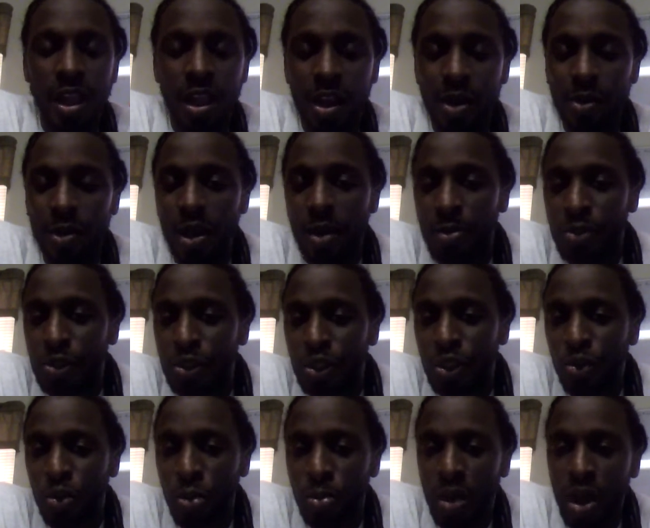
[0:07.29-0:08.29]
and I'm coming to
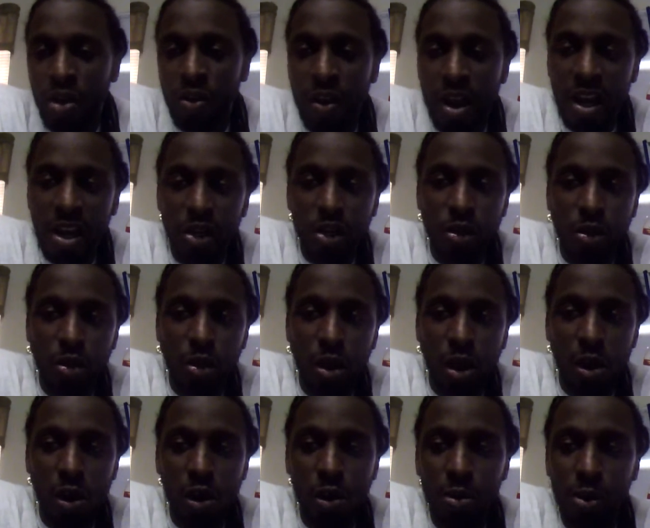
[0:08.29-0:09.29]
you with my gratitude
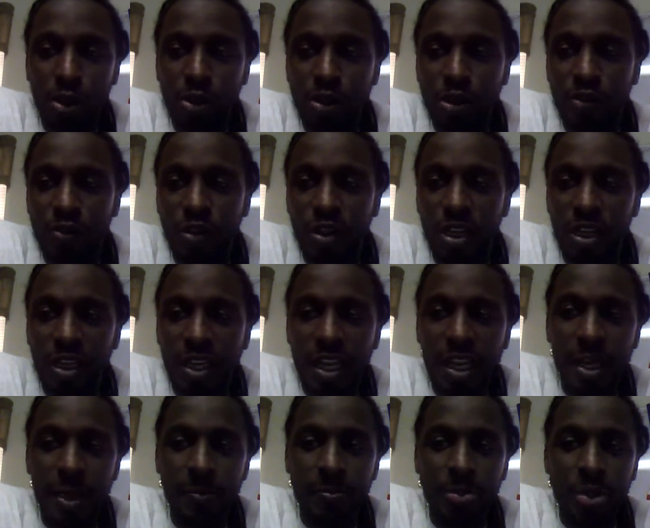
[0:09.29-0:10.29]
log post for
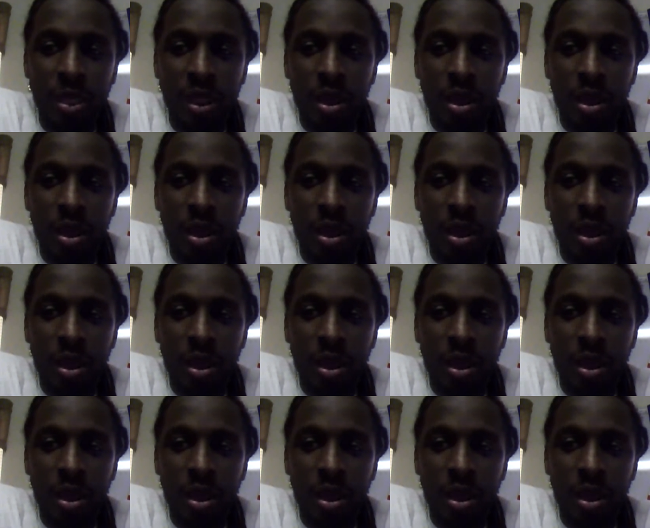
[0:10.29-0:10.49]
today.